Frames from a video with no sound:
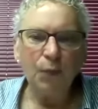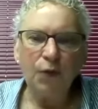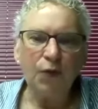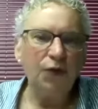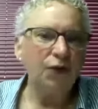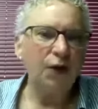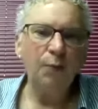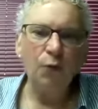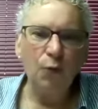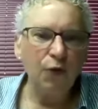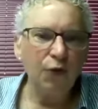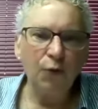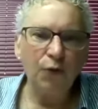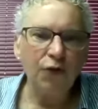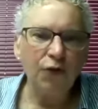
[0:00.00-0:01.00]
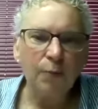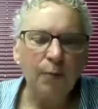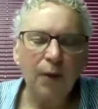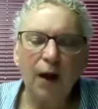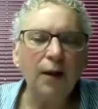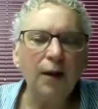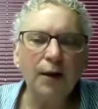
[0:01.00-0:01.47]
The temple, which was
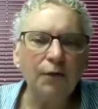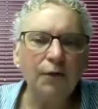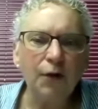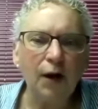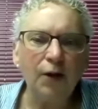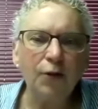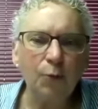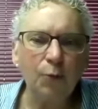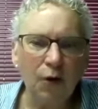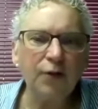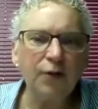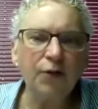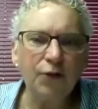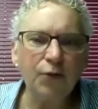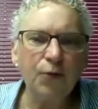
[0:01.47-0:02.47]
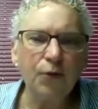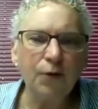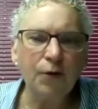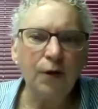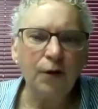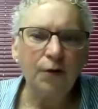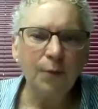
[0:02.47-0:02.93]
symbolic of God's presence
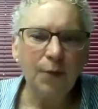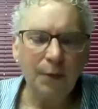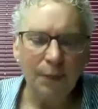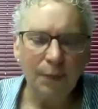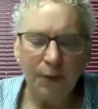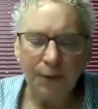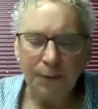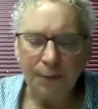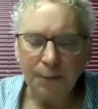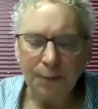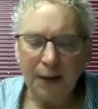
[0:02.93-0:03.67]
with God's people.